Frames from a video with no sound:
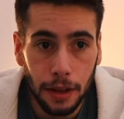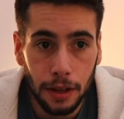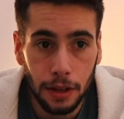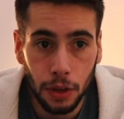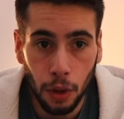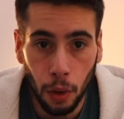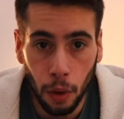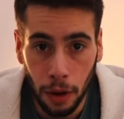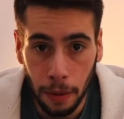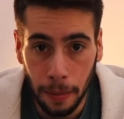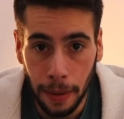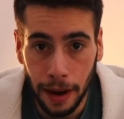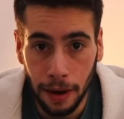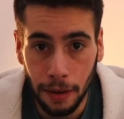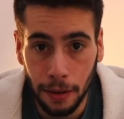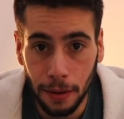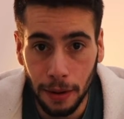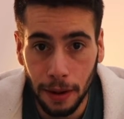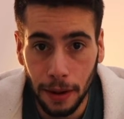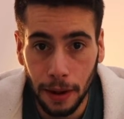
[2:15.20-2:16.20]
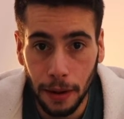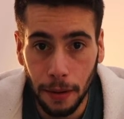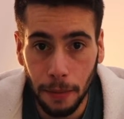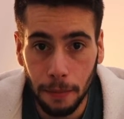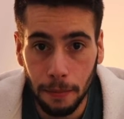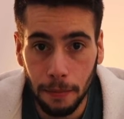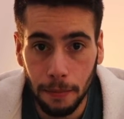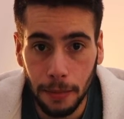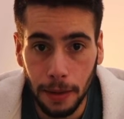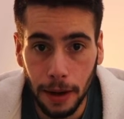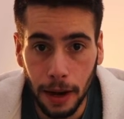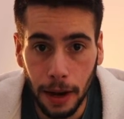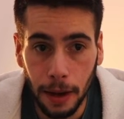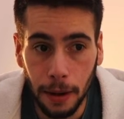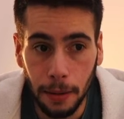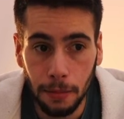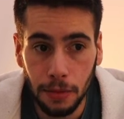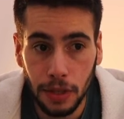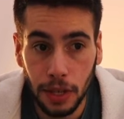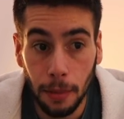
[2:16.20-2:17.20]
talk about
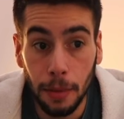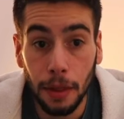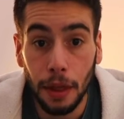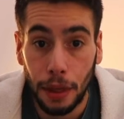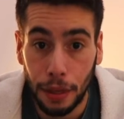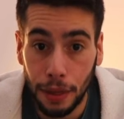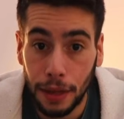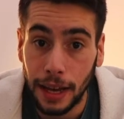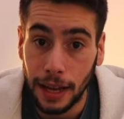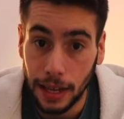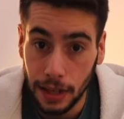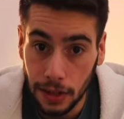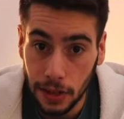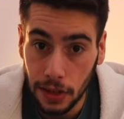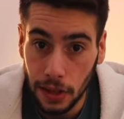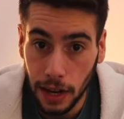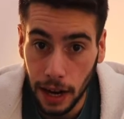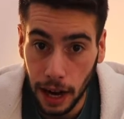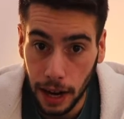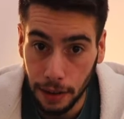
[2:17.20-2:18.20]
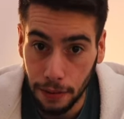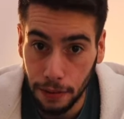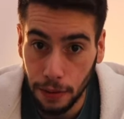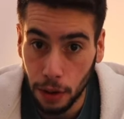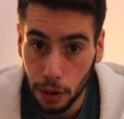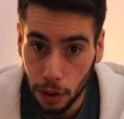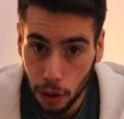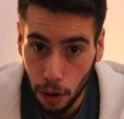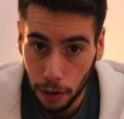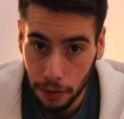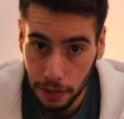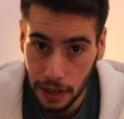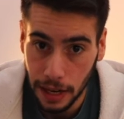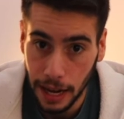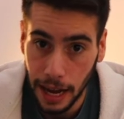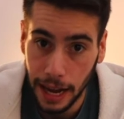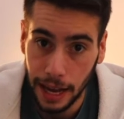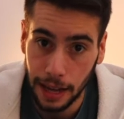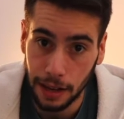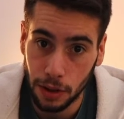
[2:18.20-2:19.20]
some of the things that I photographed
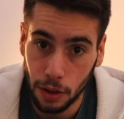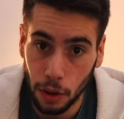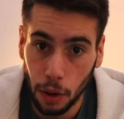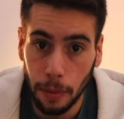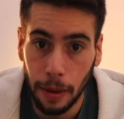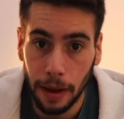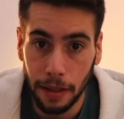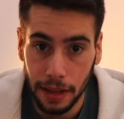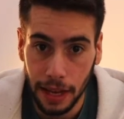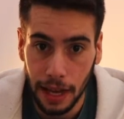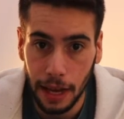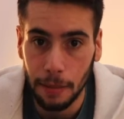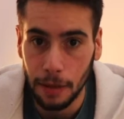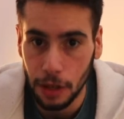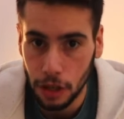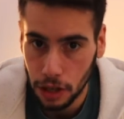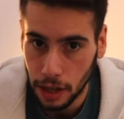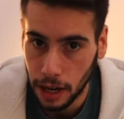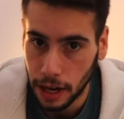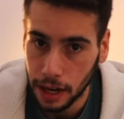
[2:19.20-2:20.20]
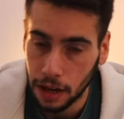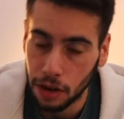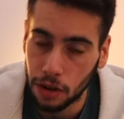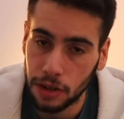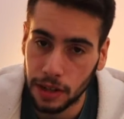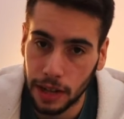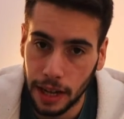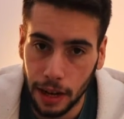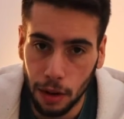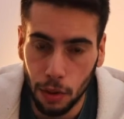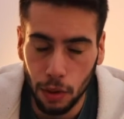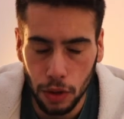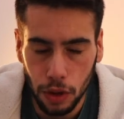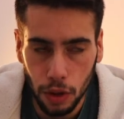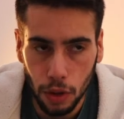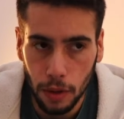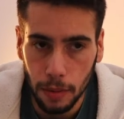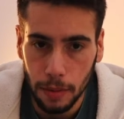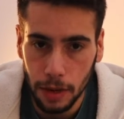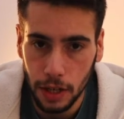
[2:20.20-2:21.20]
today and talk about the image that I got today, or
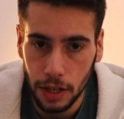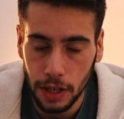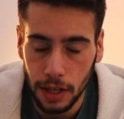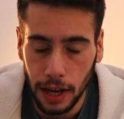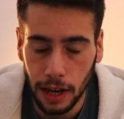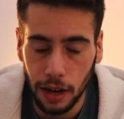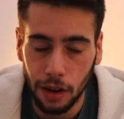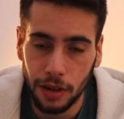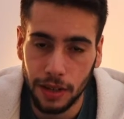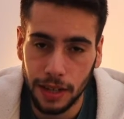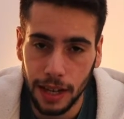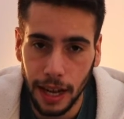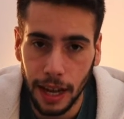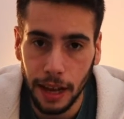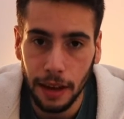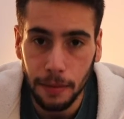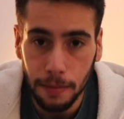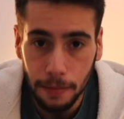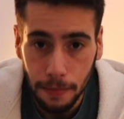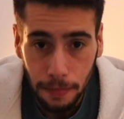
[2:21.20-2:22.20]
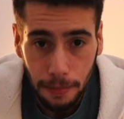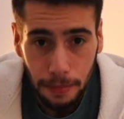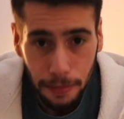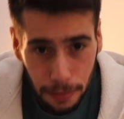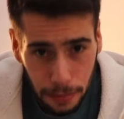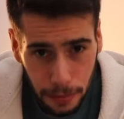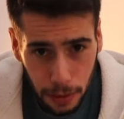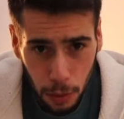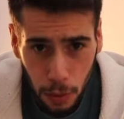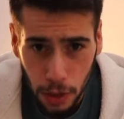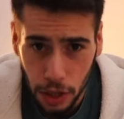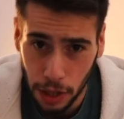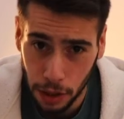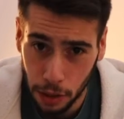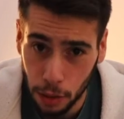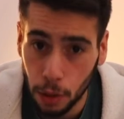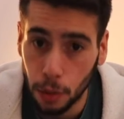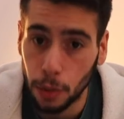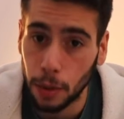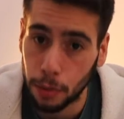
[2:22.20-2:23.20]
two images that I got today, which I
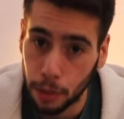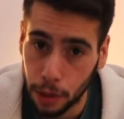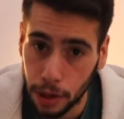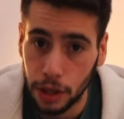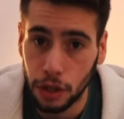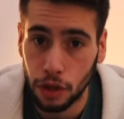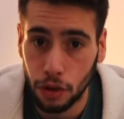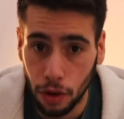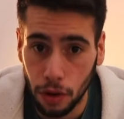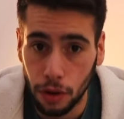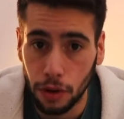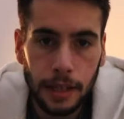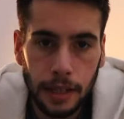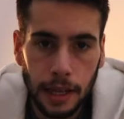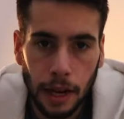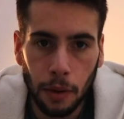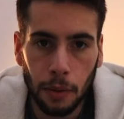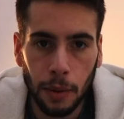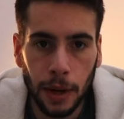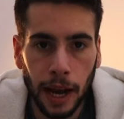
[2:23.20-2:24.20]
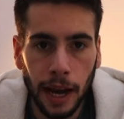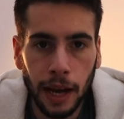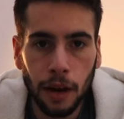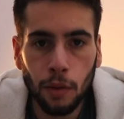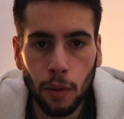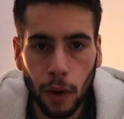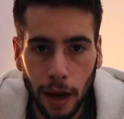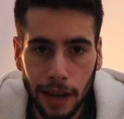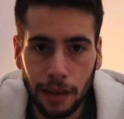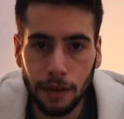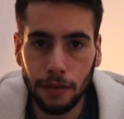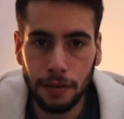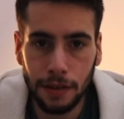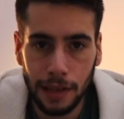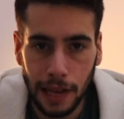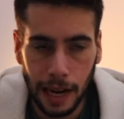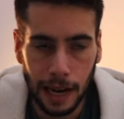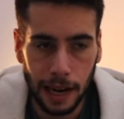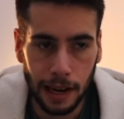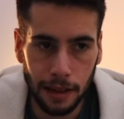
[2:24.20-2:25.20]
thought were pretty strong. Now, when I
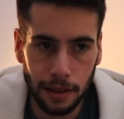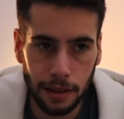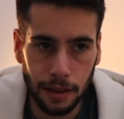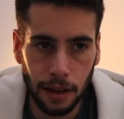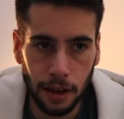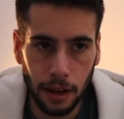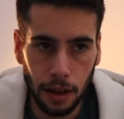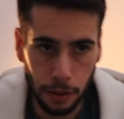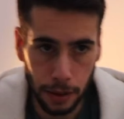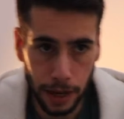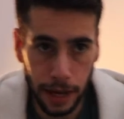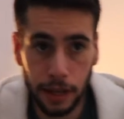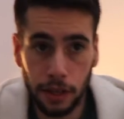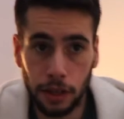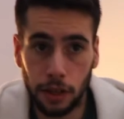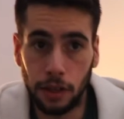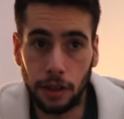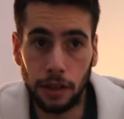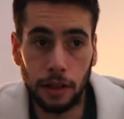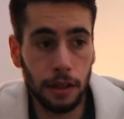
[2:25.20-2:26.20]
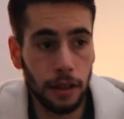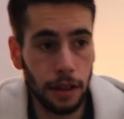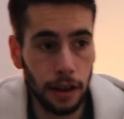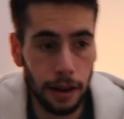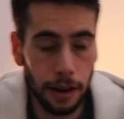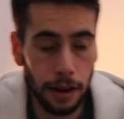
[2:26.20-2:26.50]
arrived at the location,